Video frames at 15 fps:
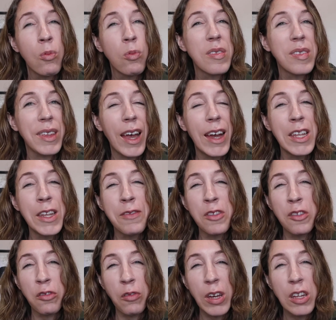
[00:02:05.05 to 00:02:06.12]
was kind of
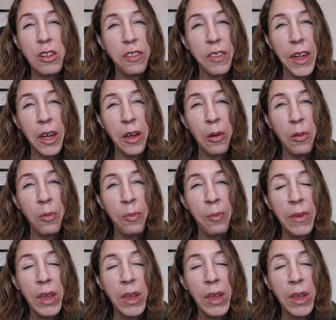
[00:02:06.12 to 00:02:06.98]
strange though.